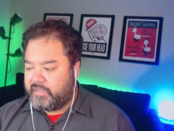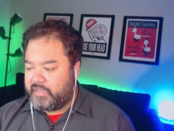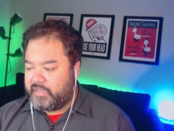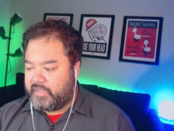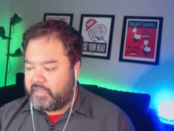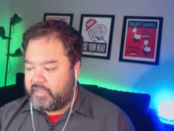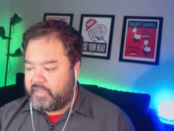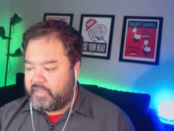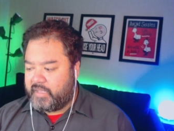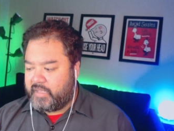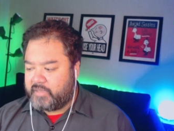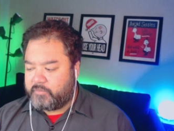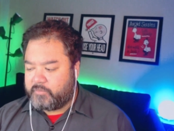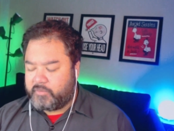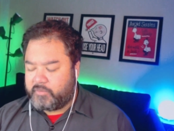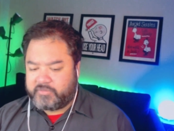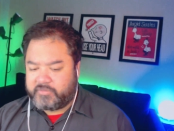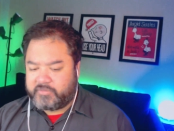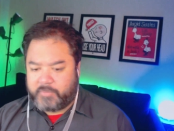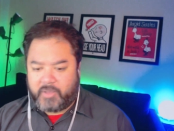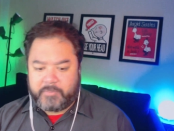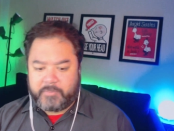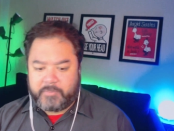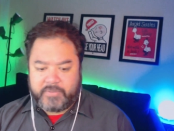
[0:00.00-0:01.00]
uh, and with
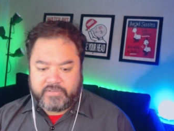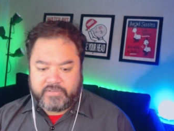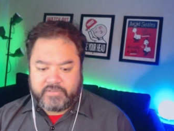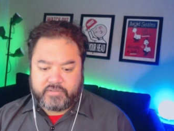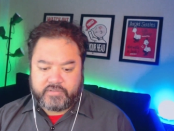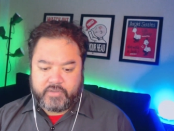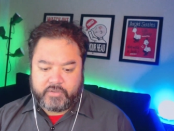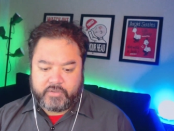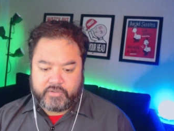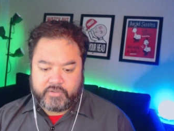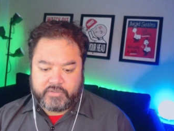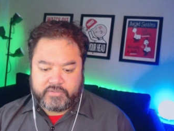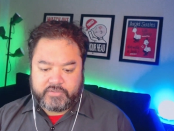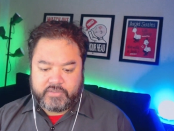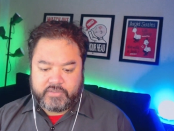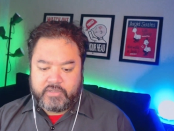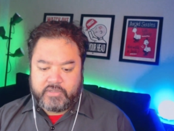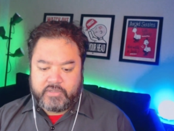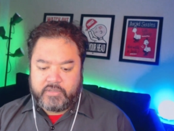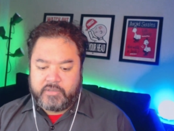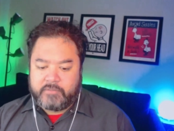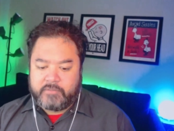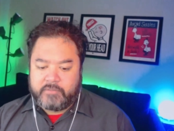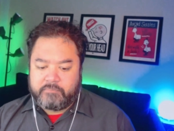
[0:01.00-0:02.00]
small business owners,
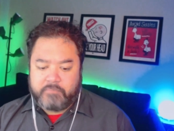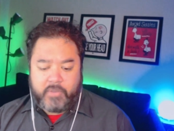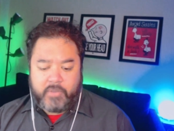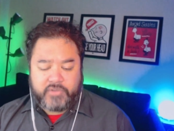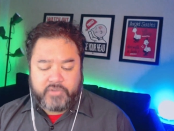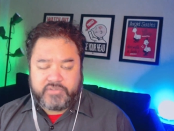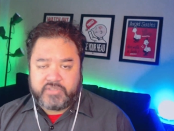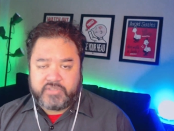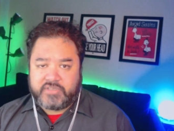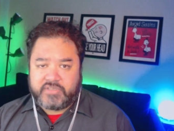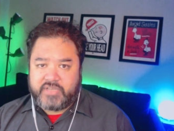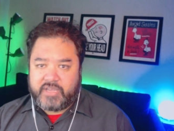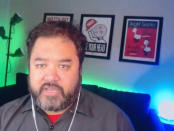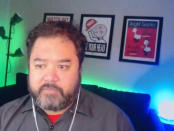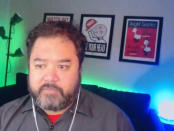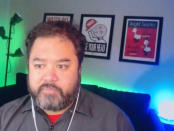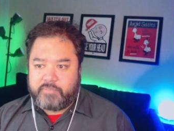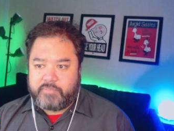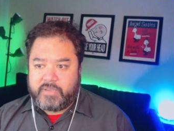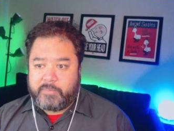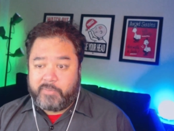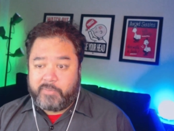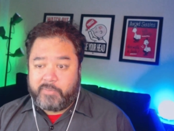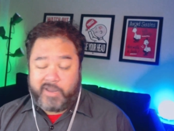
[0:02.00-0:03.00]
most of the time
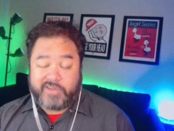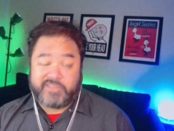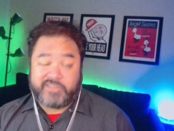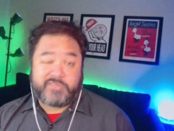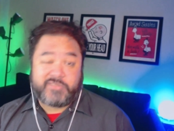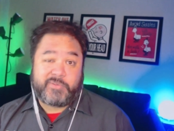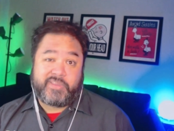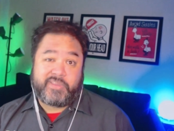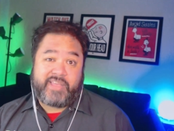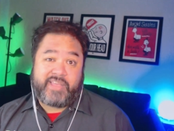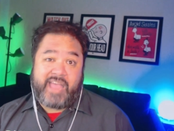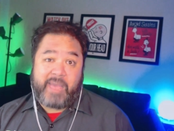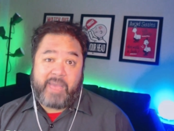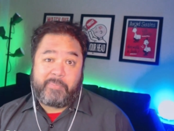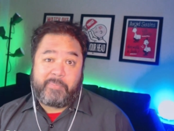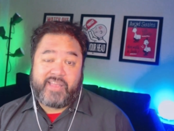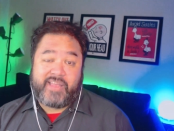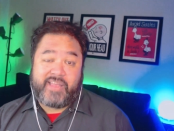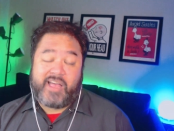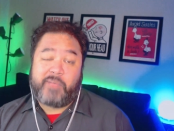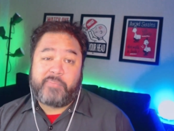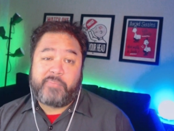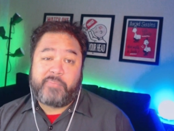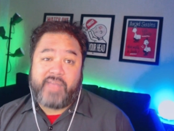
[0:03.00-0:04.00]
people are just really happy
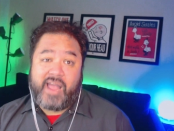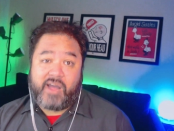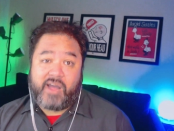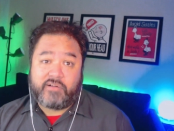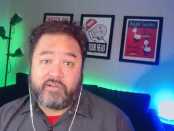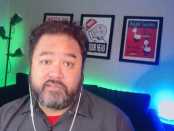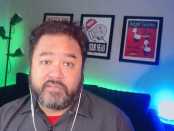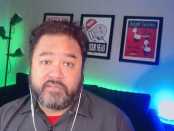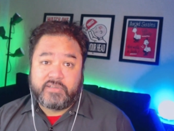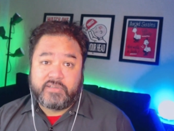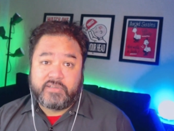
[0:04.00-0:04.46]
to help you out